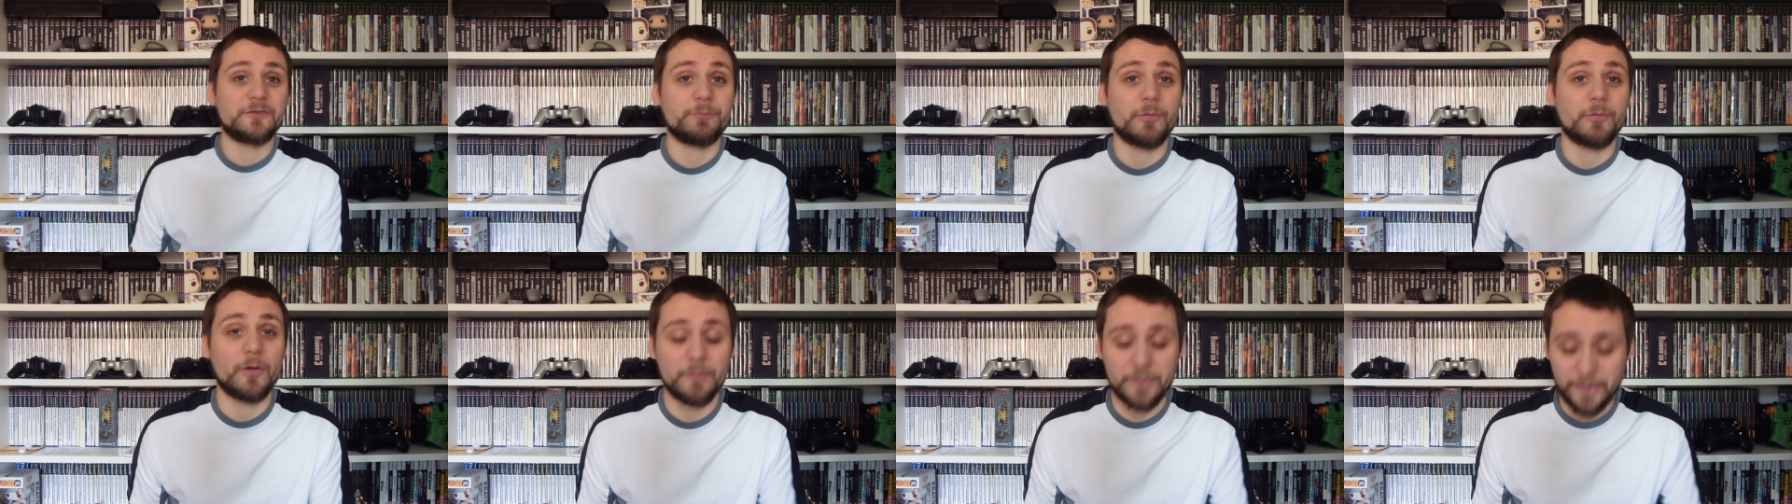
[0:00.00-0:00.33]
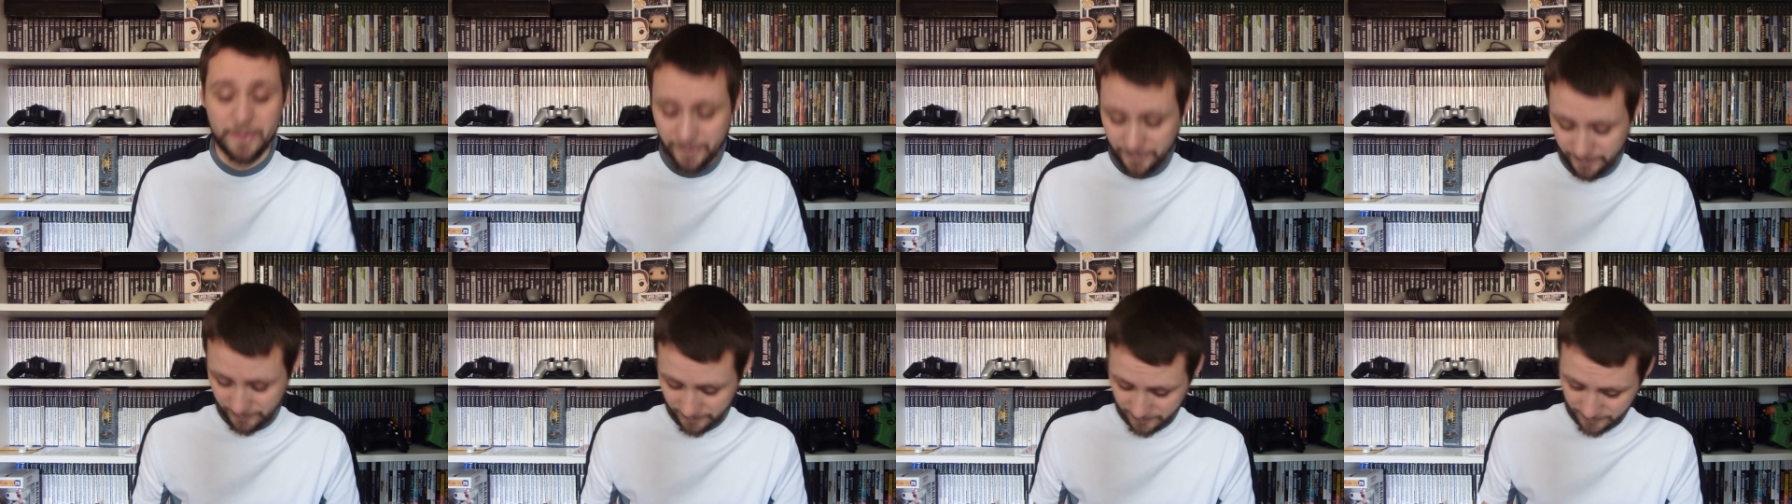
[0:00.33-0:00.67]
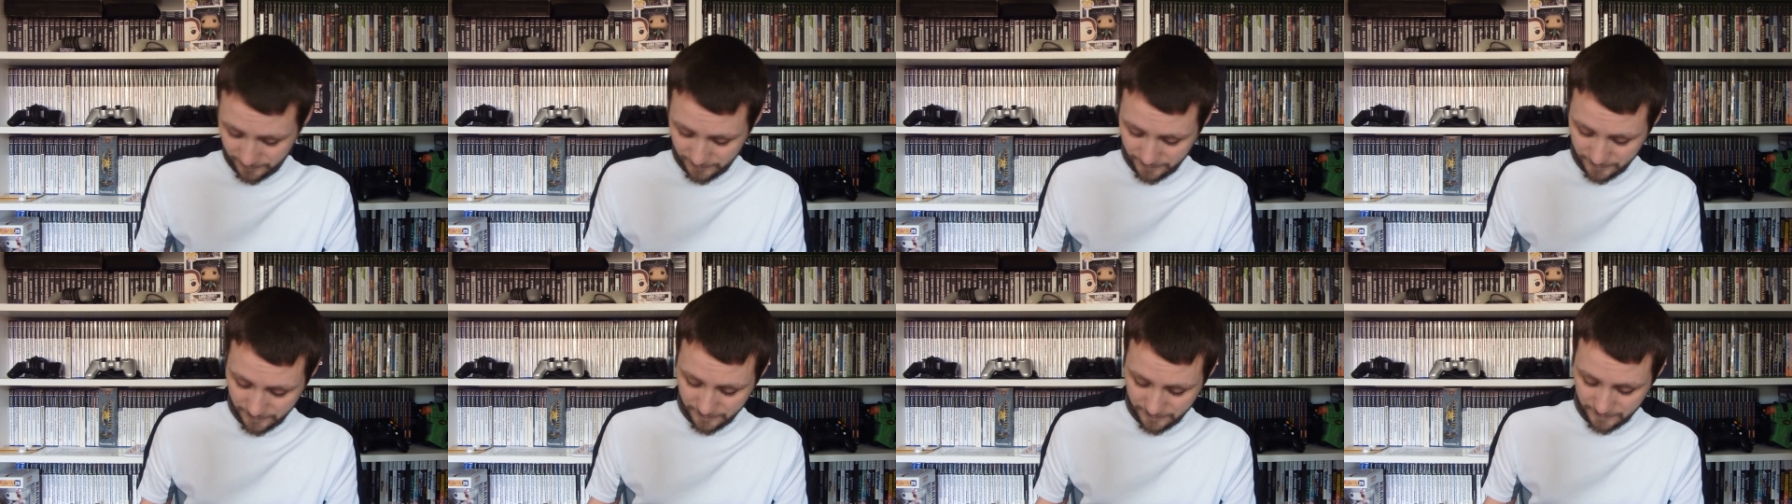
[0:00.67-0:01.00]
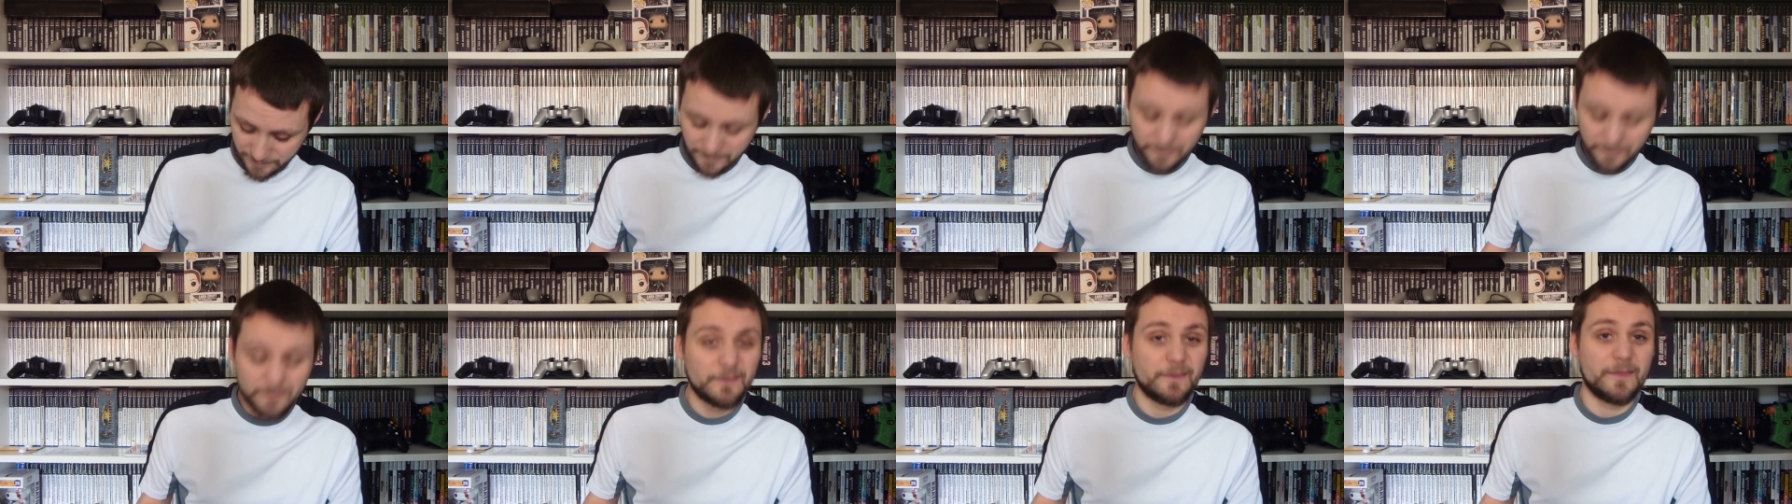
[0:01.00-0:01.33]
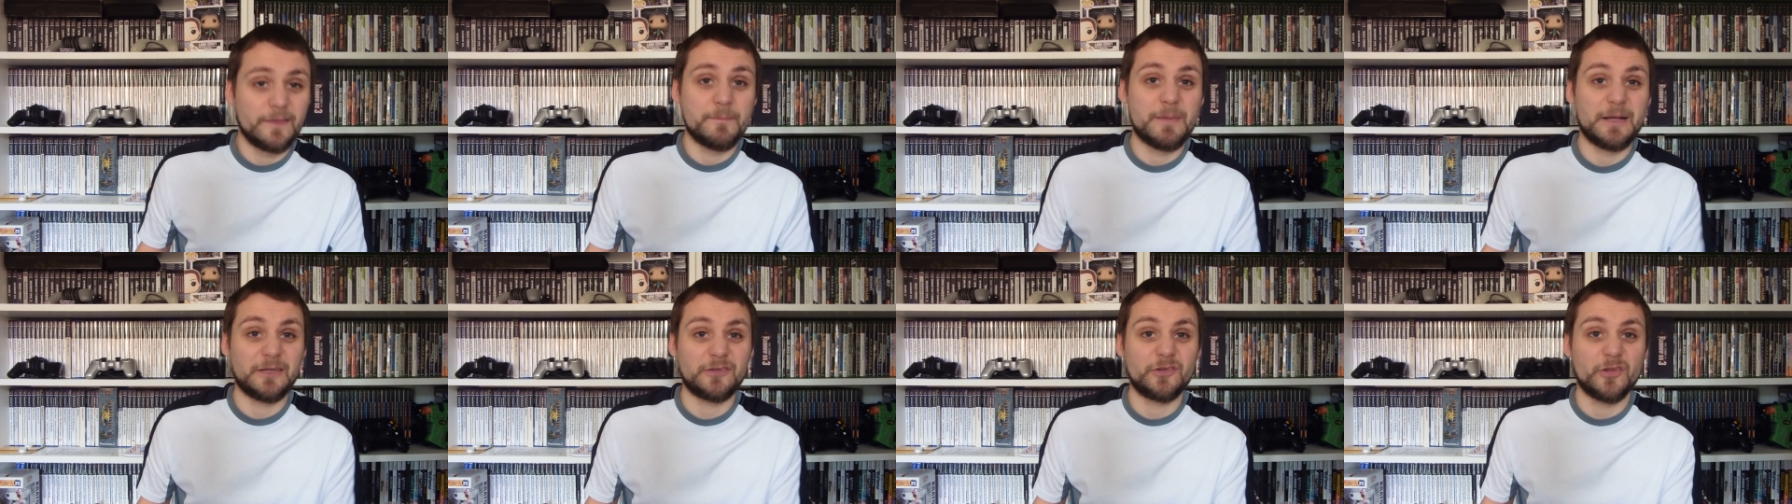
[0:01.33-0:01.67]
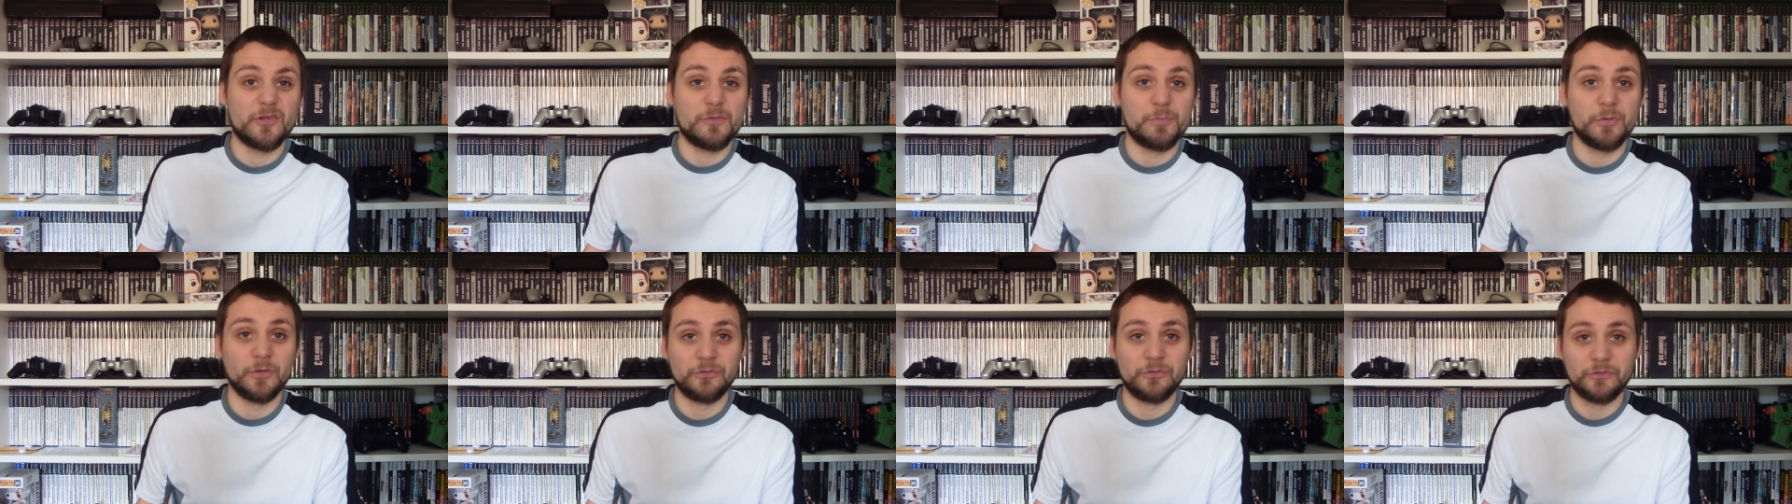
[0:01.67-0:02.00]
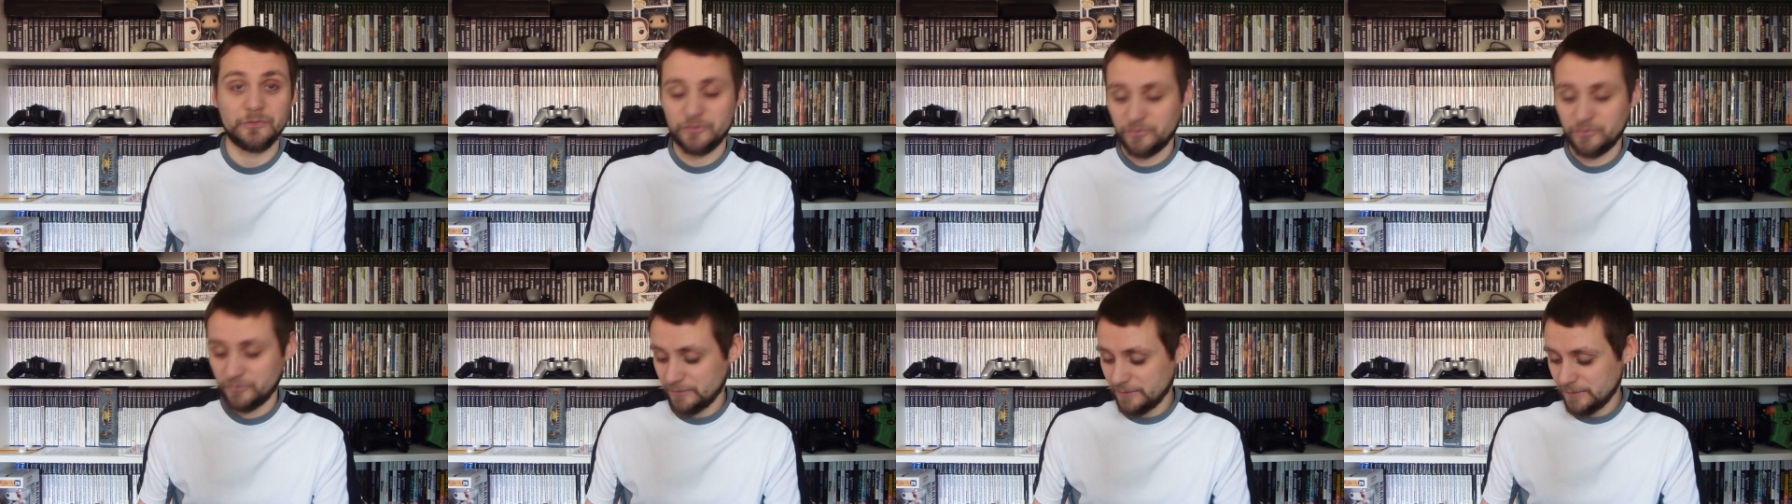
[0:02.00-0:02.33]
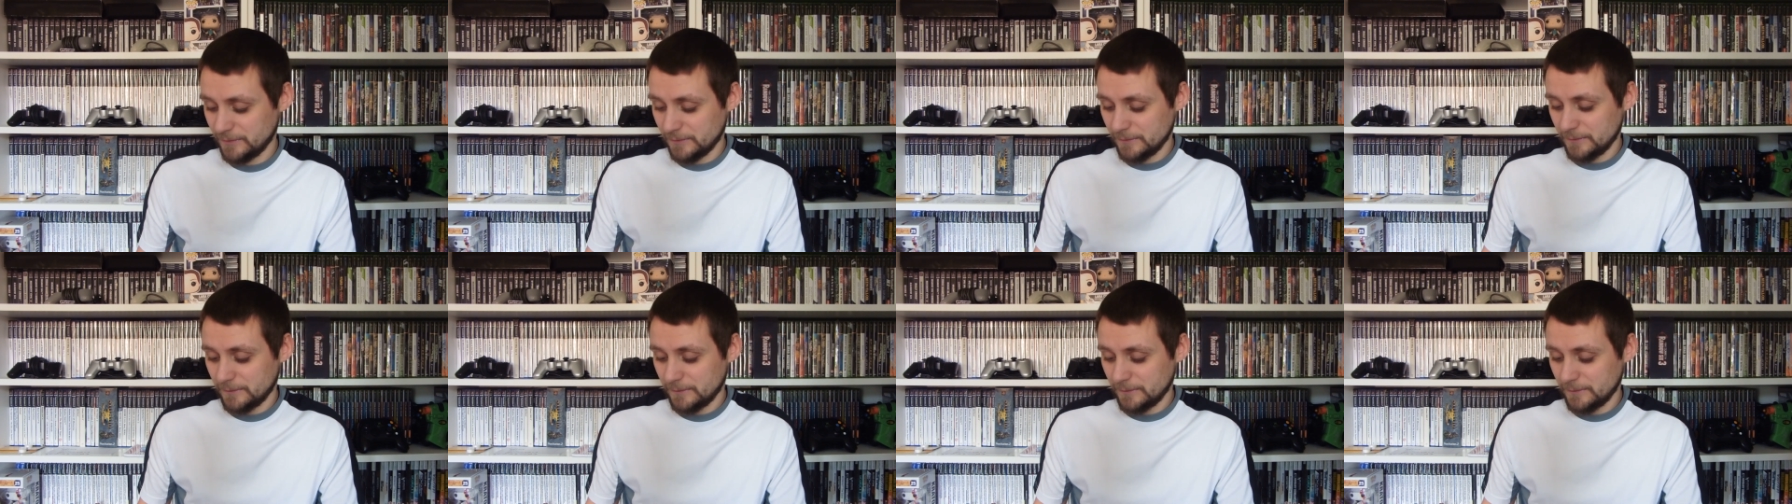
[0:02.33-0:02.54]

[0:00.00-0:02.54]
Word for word: probably the best of the bunch.